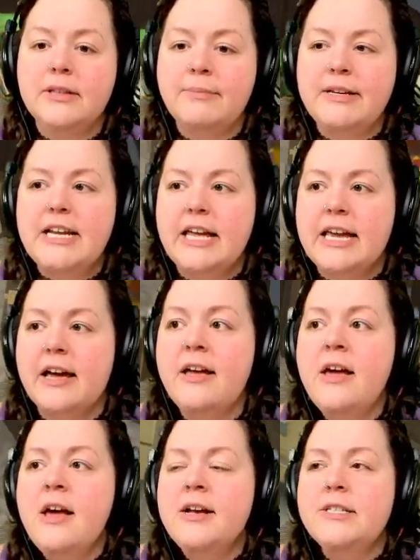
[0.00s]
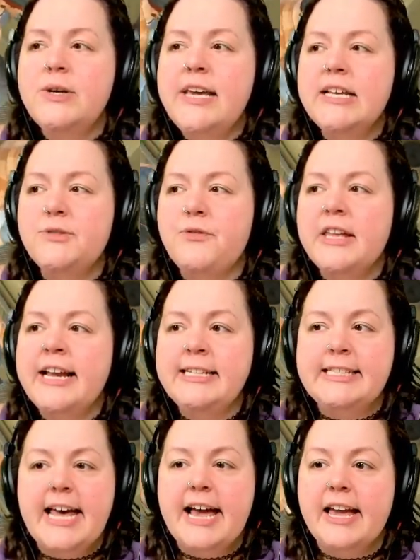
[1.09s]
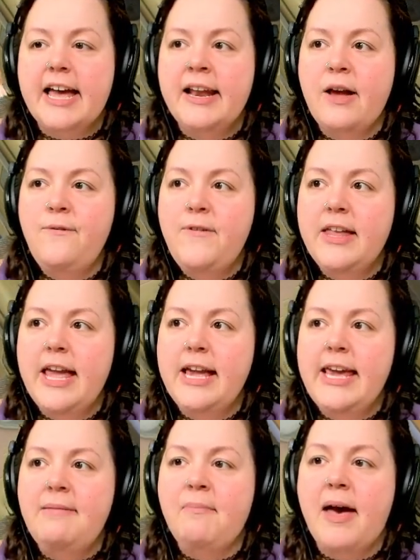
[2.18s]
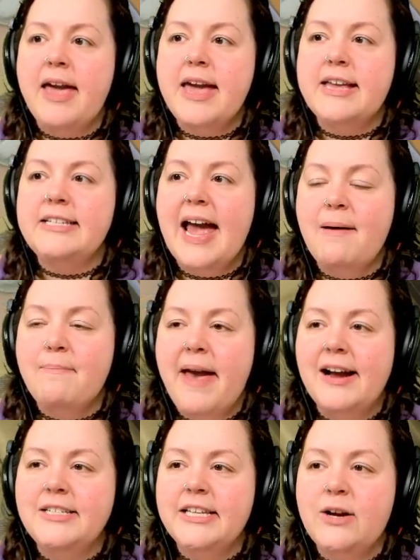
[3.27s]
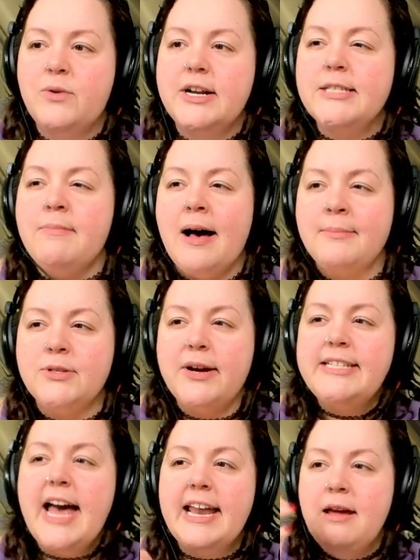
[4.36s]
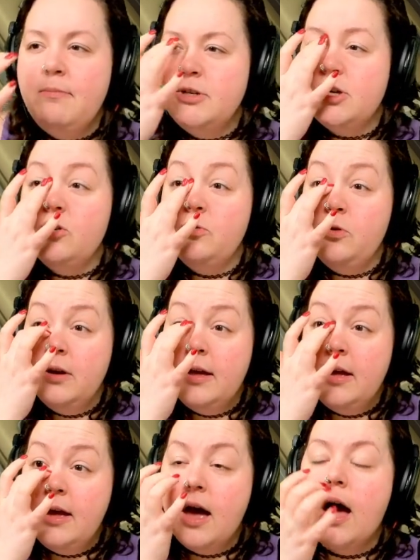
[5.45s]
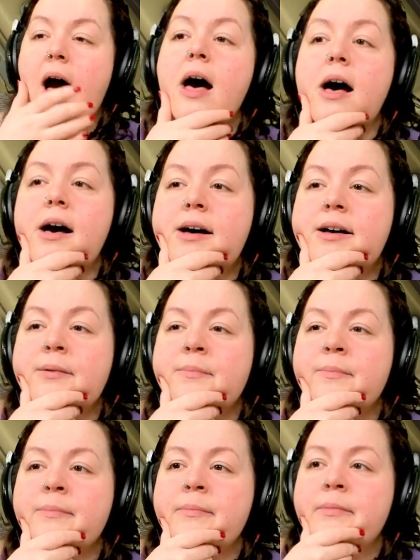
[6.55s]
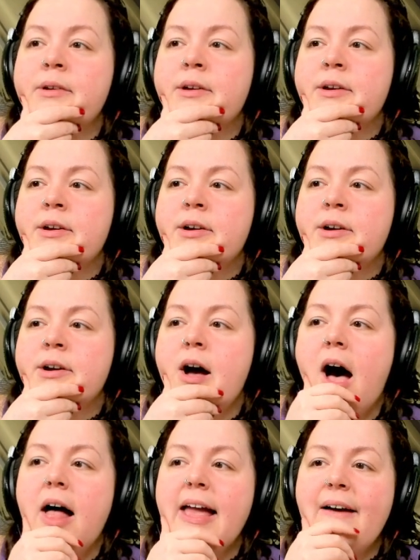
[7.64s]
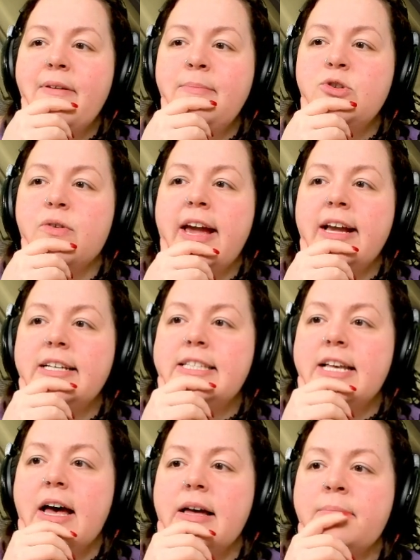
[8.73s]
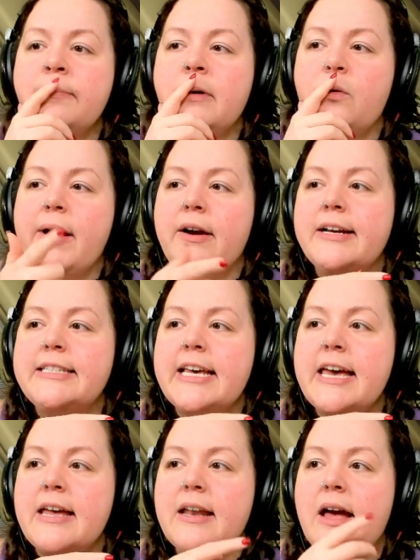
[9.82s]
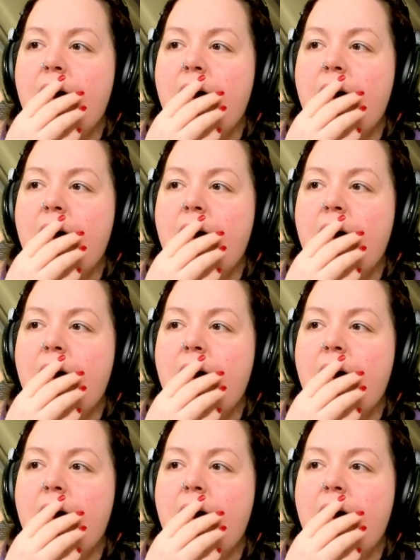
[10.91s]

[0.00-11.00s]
Let me tell you. So he is feeling sick, and I feel like he might tap back to like what his mom's always had him do. Um, I'll have him drink some. Where is it?